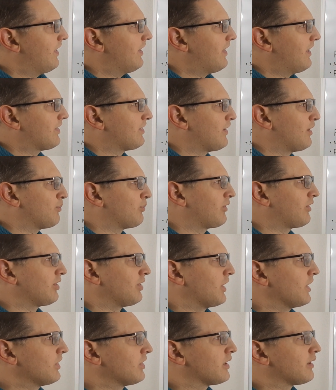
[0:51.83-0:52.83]
That's up
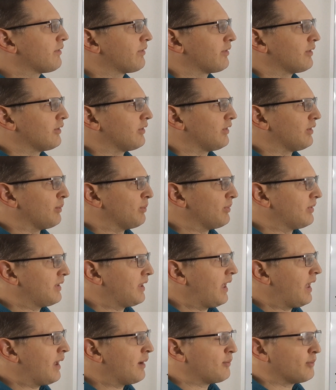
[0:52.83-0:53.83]
slightly for
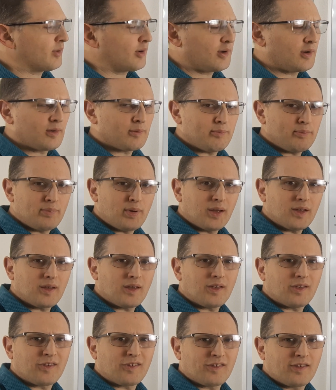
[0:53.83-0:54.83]
September, but
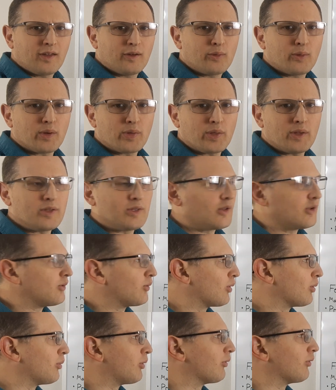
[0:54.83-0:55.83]
it's still within the
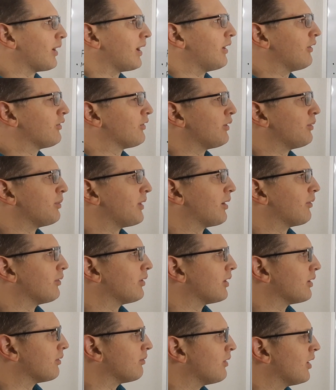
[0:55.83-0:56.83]
normal range, so I'm not
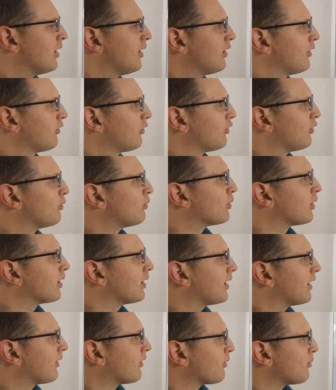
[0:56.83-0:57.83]
really too
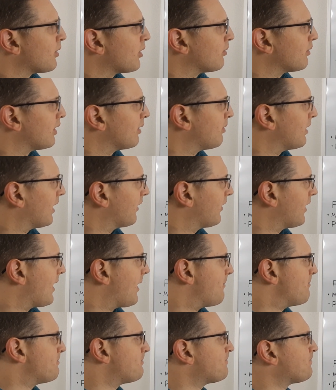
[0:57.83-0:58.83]
worried at the moment about
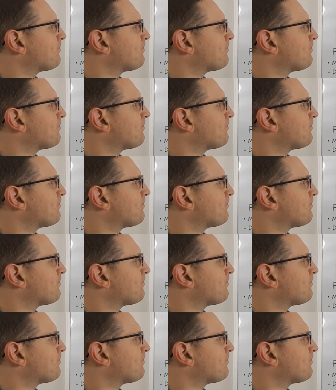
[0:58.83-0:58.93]
that.